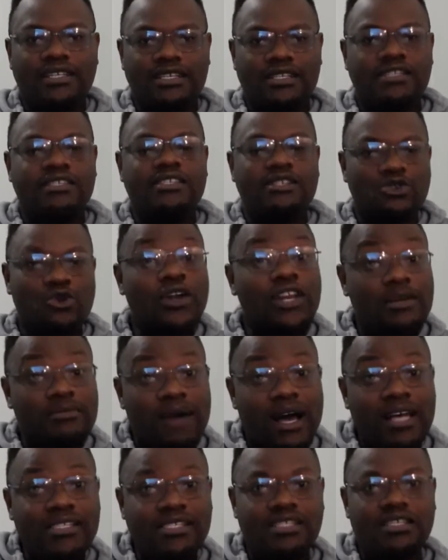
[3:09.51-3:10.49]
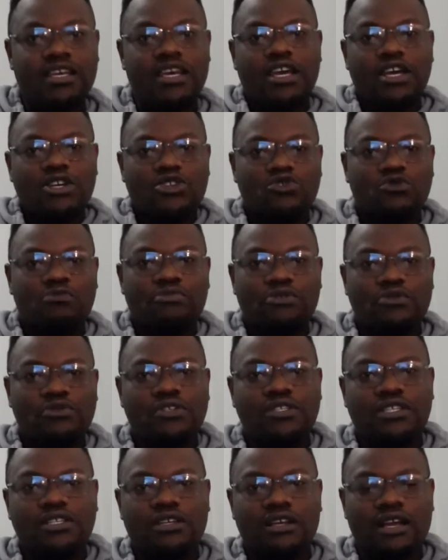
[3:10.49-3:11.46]
Is synonymous to
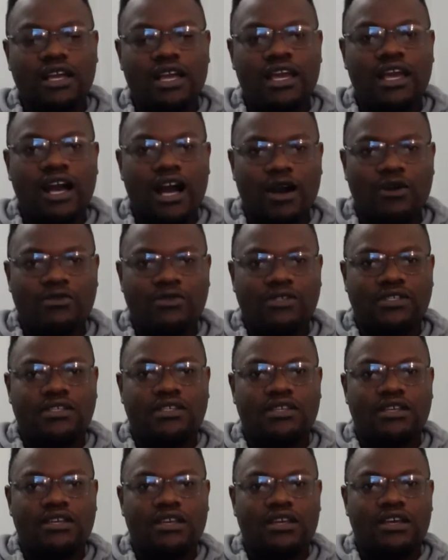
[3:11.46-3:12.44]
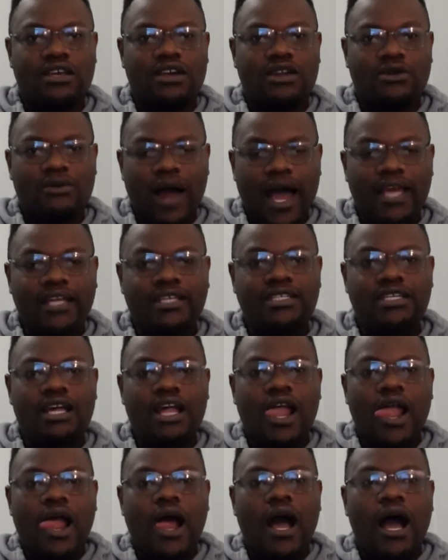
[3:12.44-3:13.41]
building a house, right?
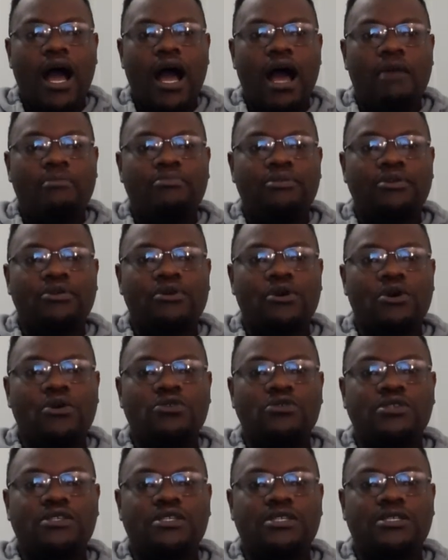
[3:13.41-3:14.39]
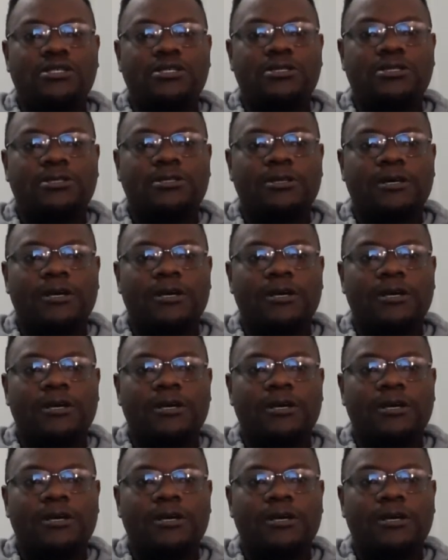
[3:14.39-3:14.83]
Because